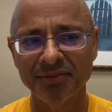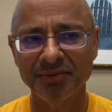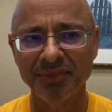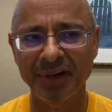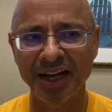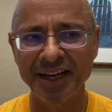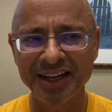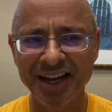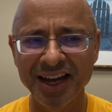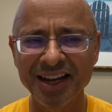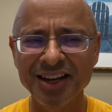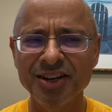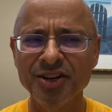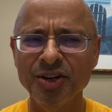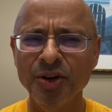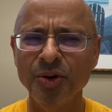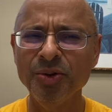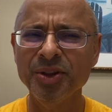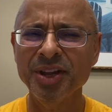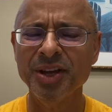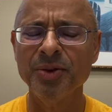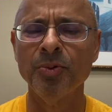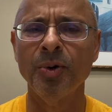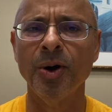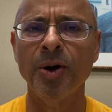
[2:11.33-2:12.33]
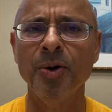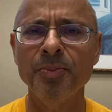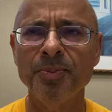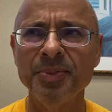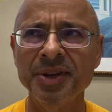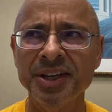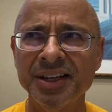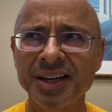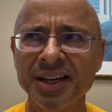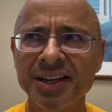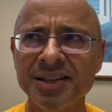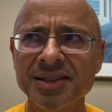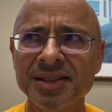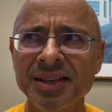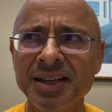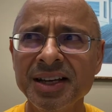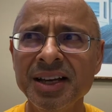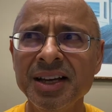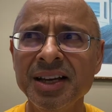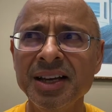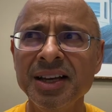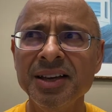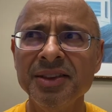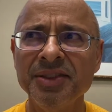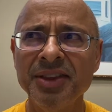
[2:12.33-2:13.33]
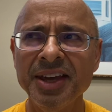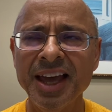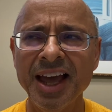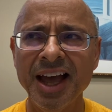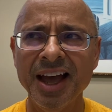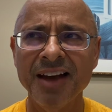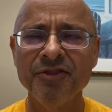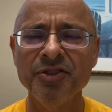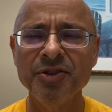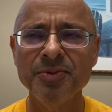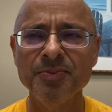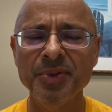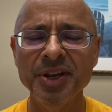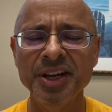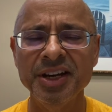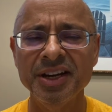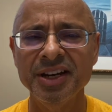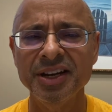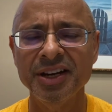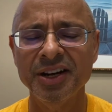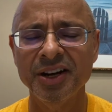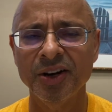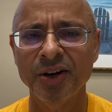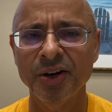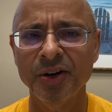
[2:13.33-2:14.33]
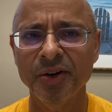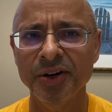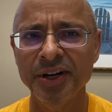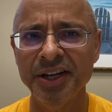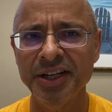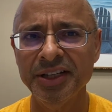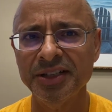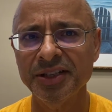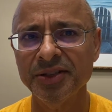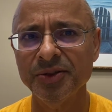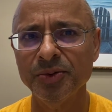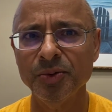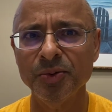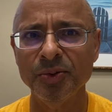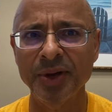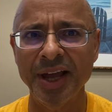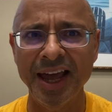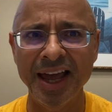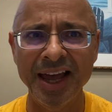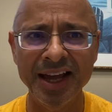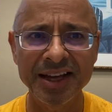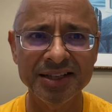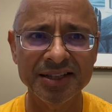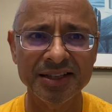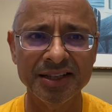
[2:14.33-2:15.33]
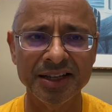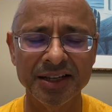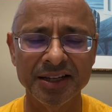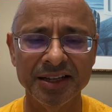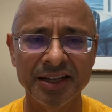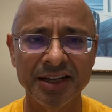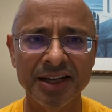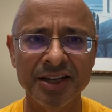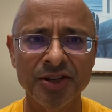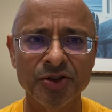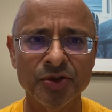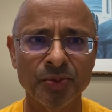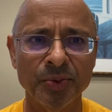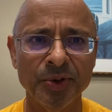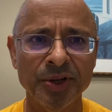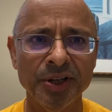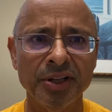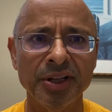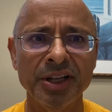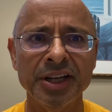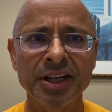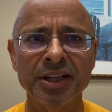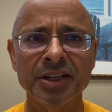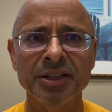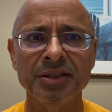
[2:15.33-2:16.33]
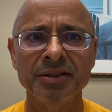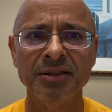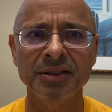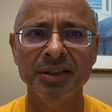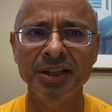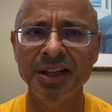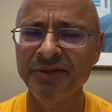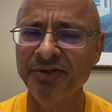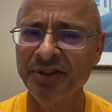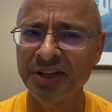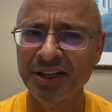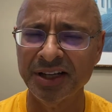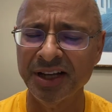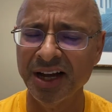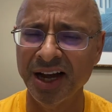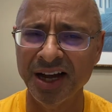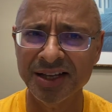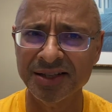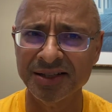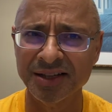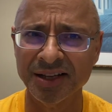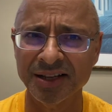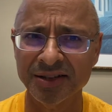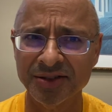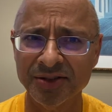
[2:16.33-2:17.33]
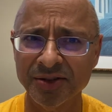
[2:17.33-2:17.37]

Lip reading: I kind of know they won't because they haven't been in a hurry to exit Israel and live in Gaza.